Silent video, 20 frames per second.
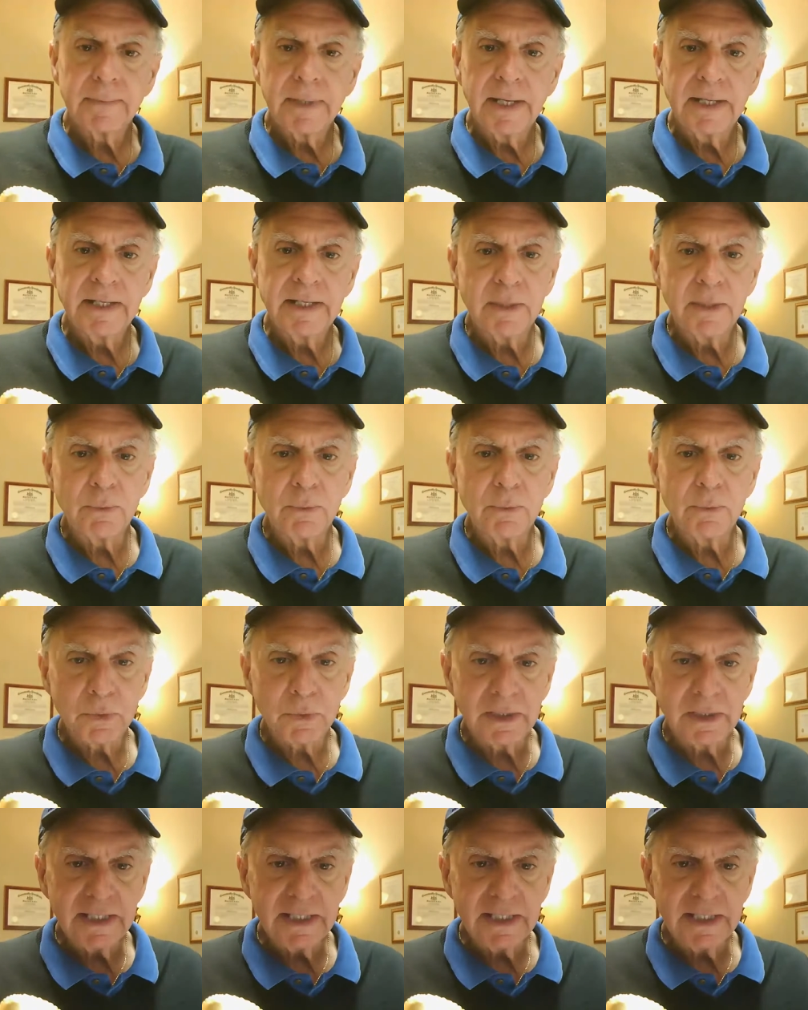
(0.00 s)
and then was
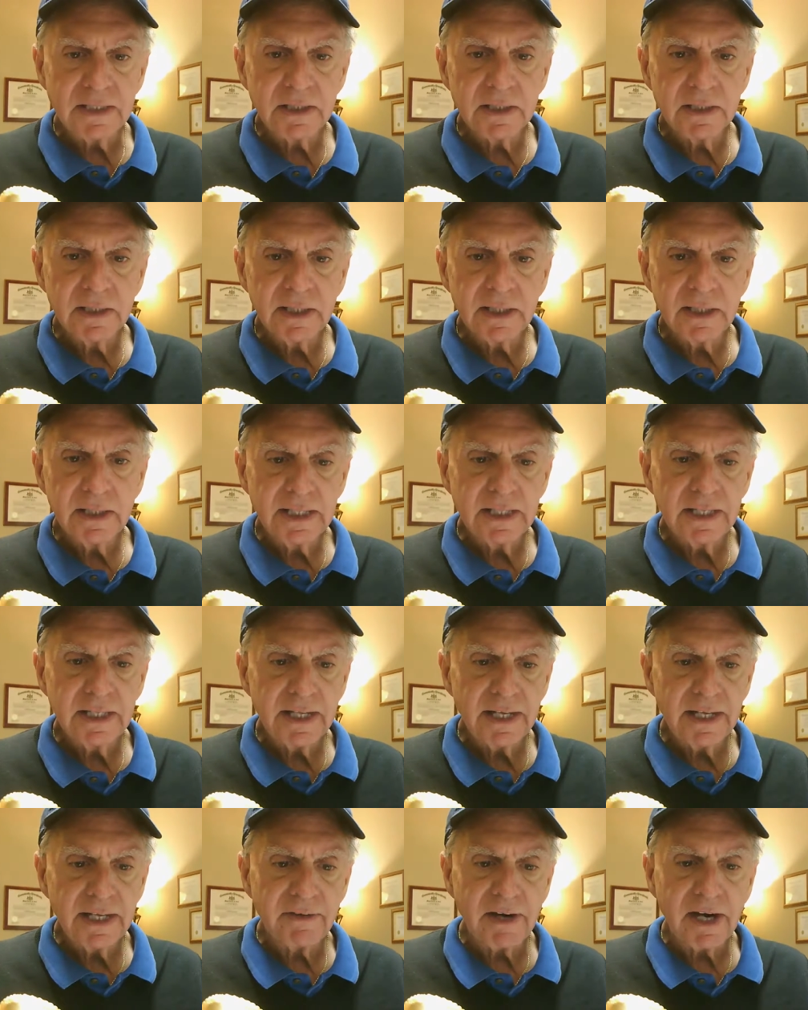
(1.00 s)
released into
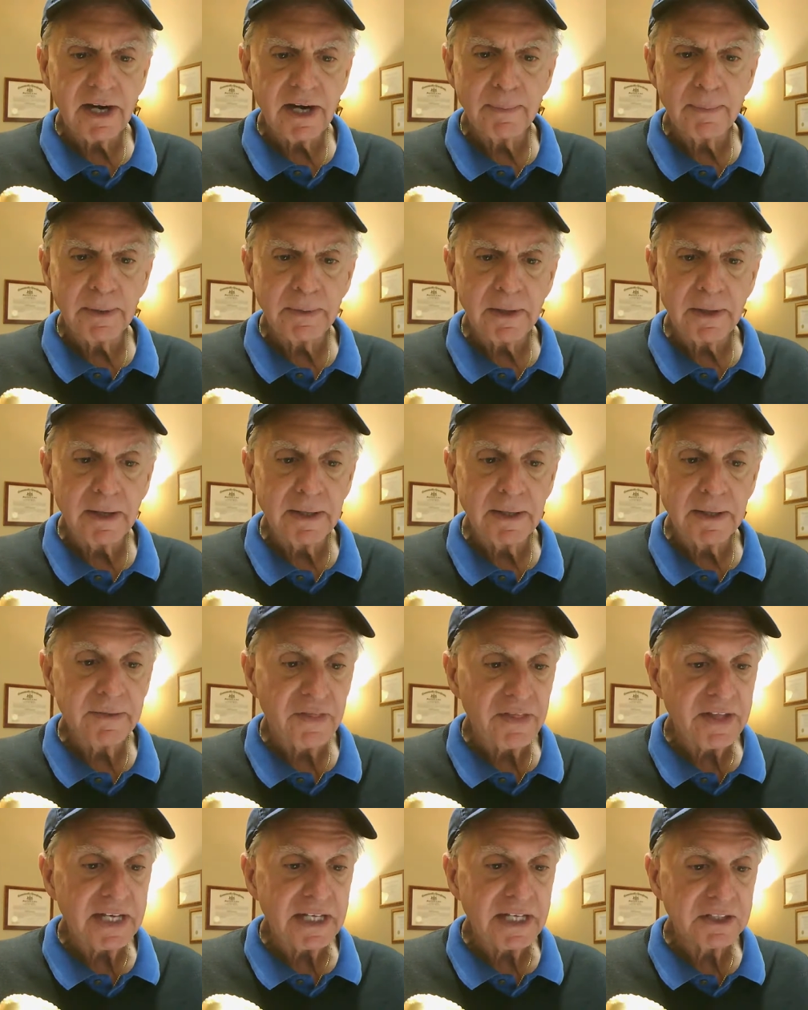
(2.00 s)
the environment on
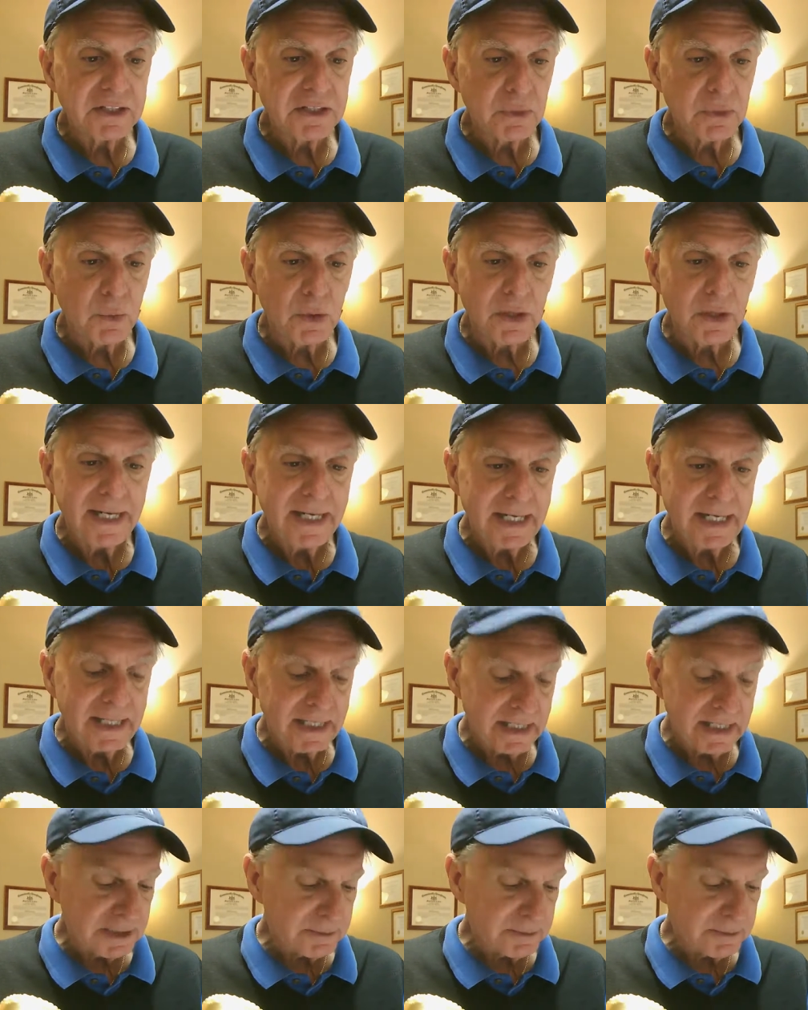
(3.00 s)
things that were eating these